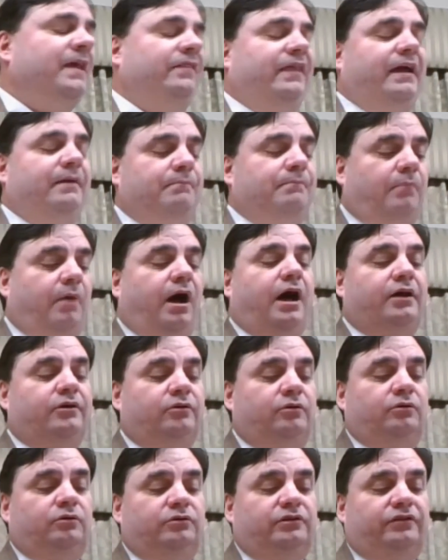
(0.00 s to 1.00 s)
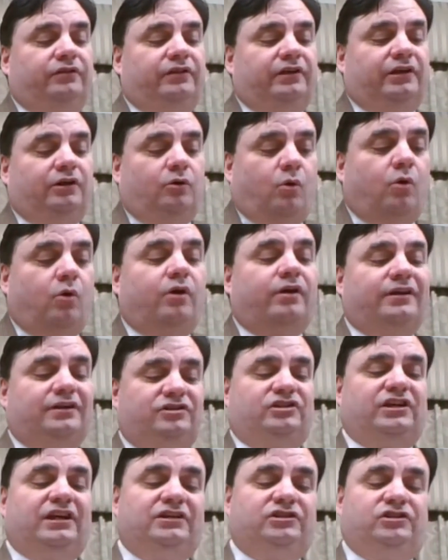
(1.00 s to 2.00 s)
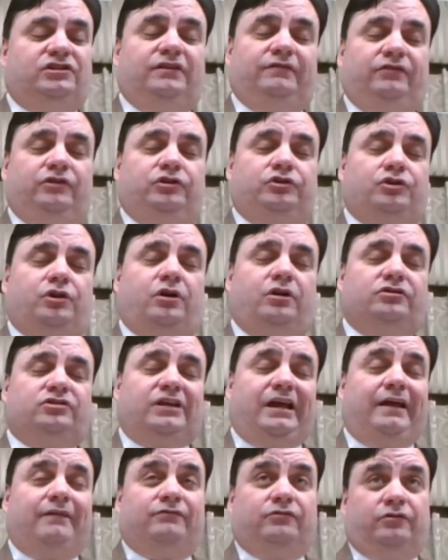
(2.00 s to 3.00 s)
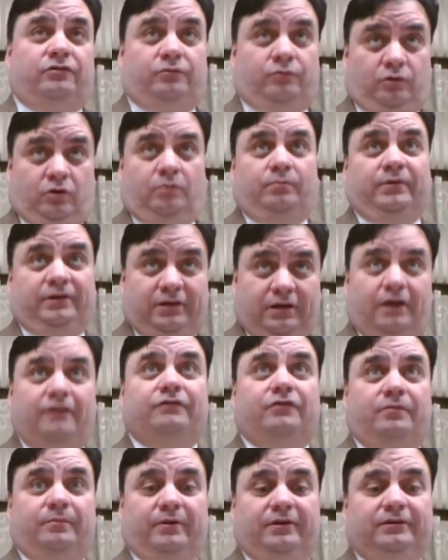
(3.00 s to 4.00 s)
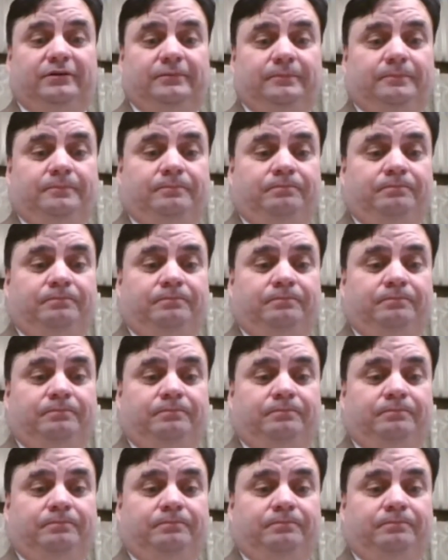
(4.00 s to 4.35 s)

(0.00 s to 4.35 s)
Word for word: They modeled the organization of the church after the Roman government.